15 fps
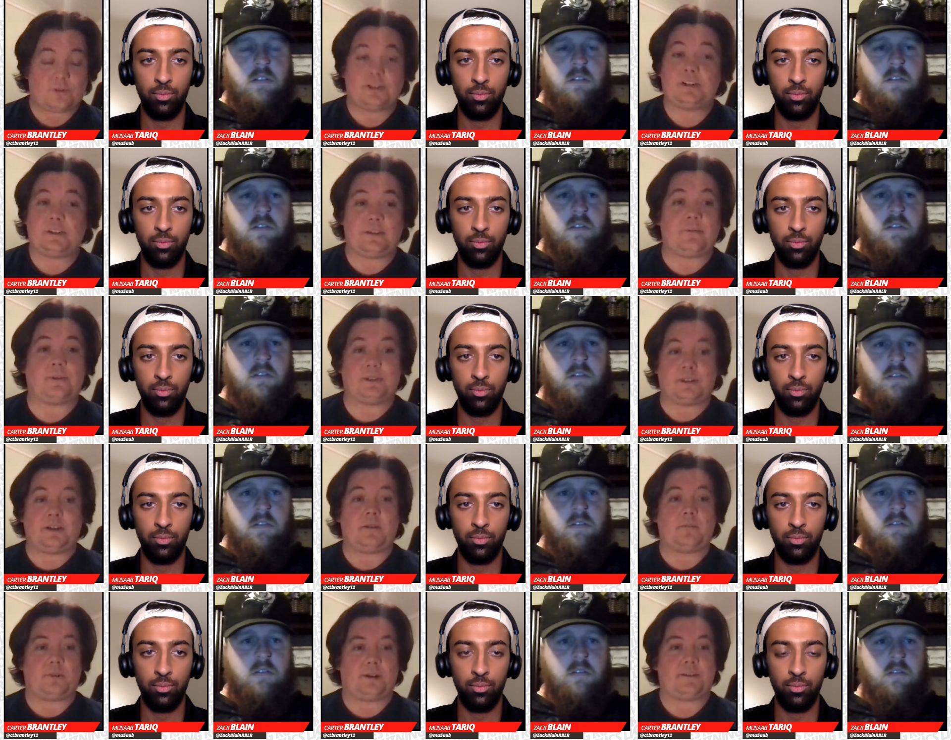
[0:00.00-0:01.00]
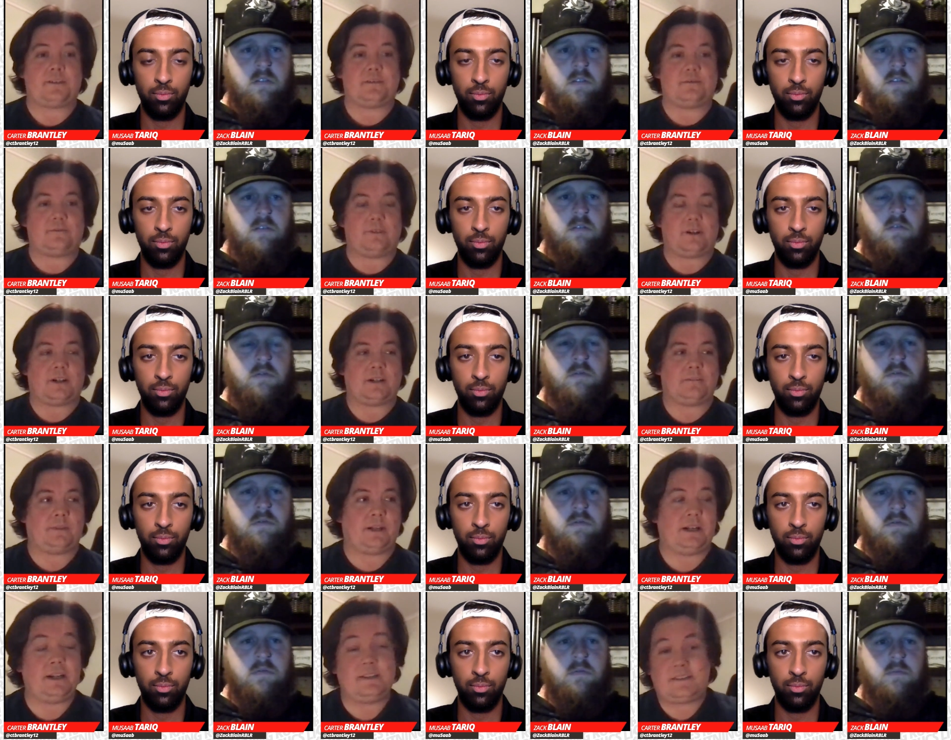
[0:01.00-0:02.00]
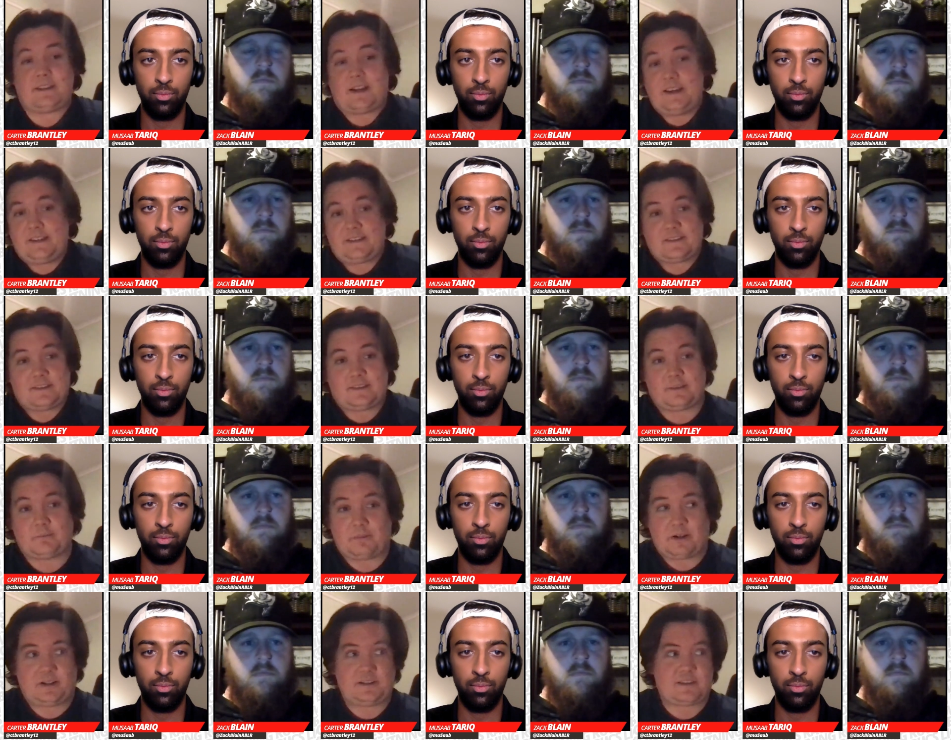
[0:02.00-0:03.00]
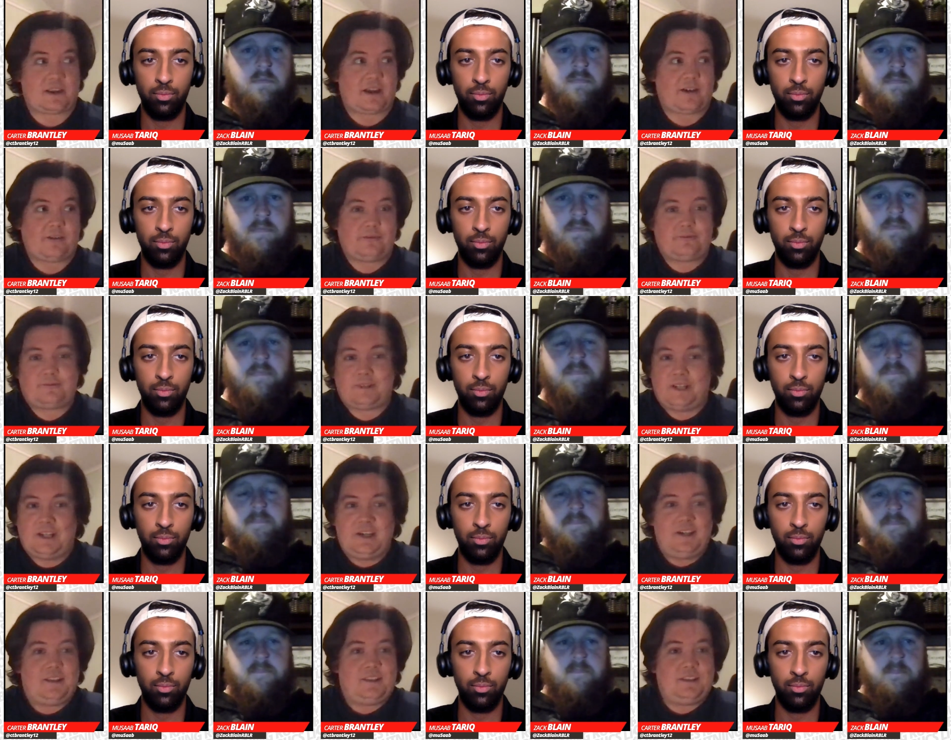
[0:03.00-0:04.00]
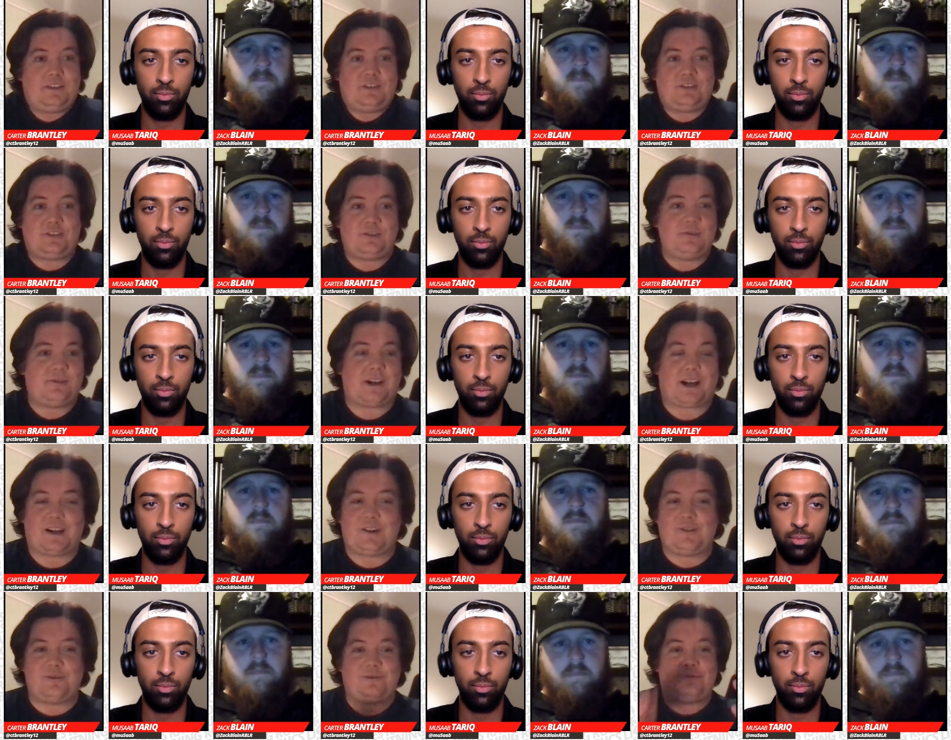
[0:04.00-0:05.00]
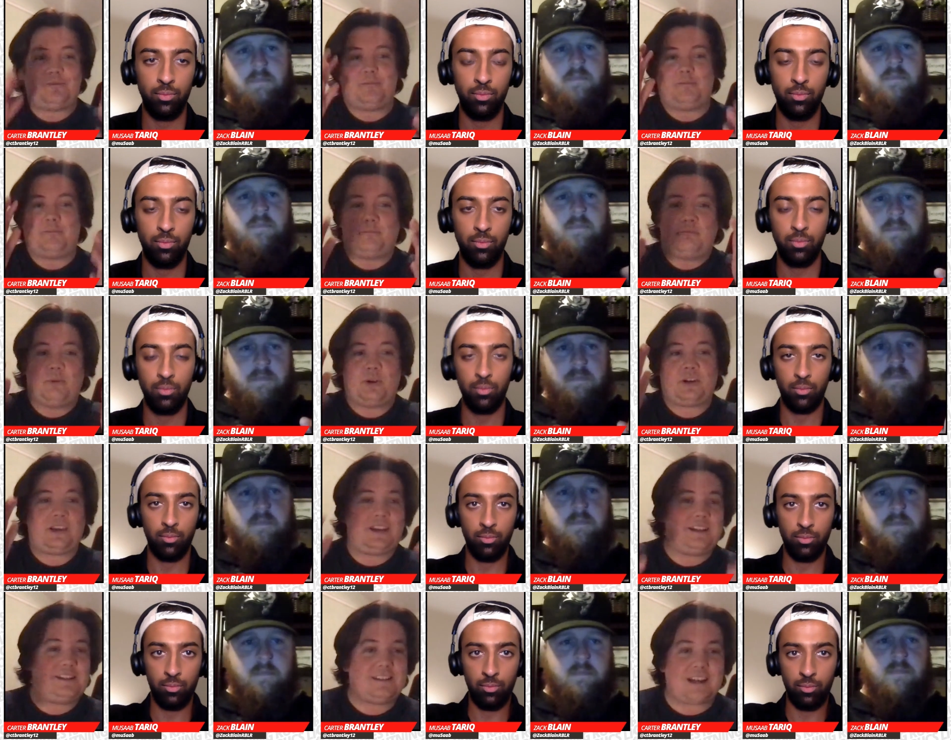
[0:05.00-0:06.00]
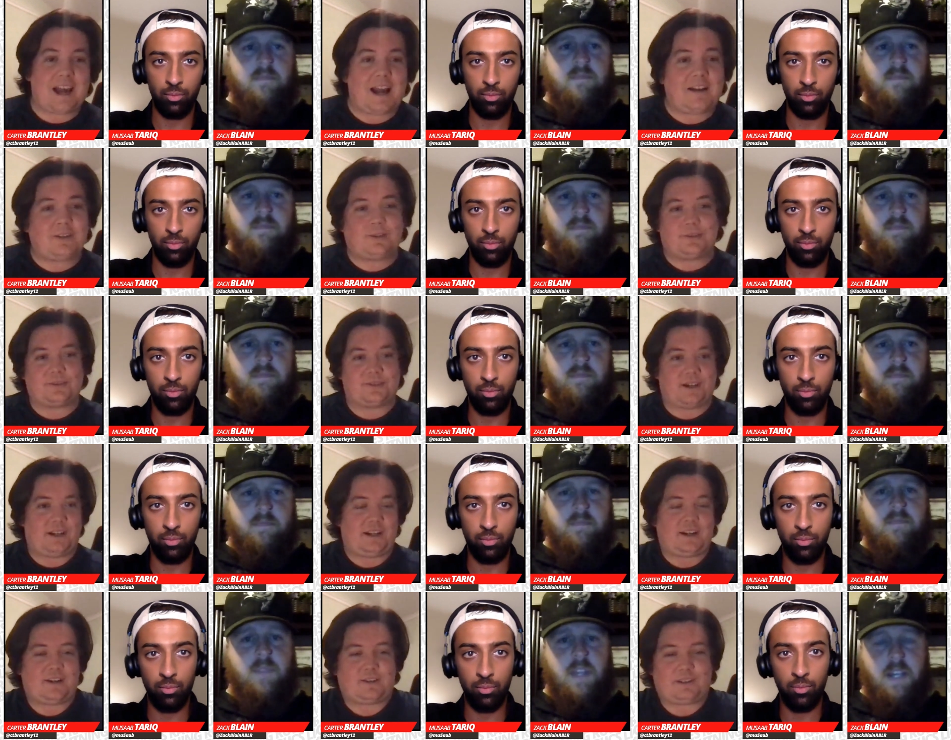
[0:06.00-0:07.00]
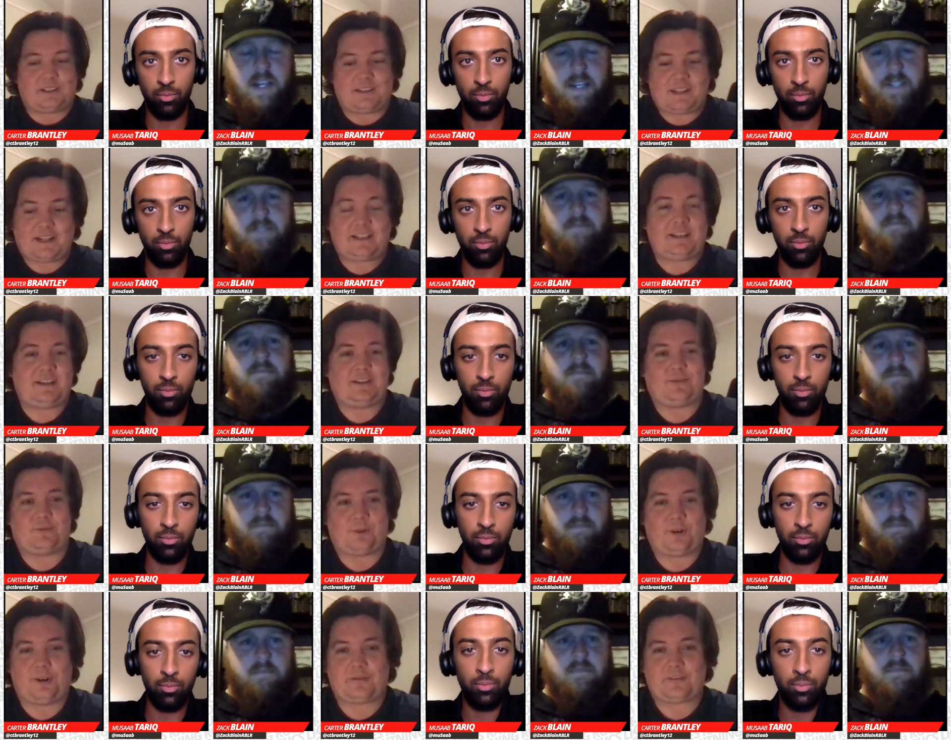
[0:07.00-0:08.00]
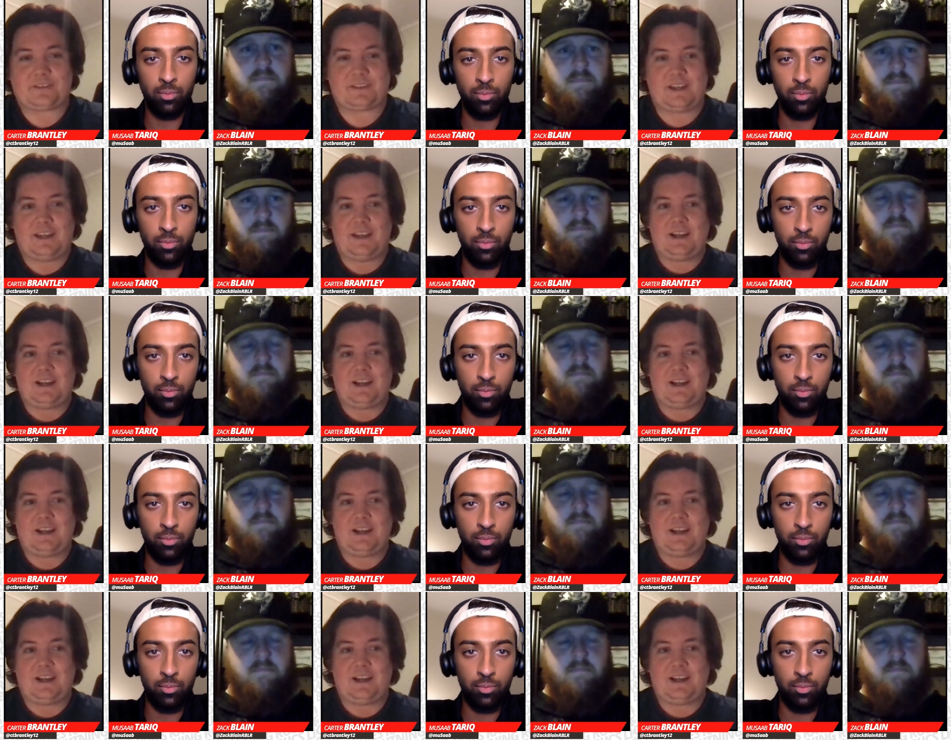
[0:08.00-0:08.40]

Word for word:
Speaker 1: really really impressive. Um, and it's nice that the Bucs have these two kind of bookend tackles right now, Goedeke and Wirfs.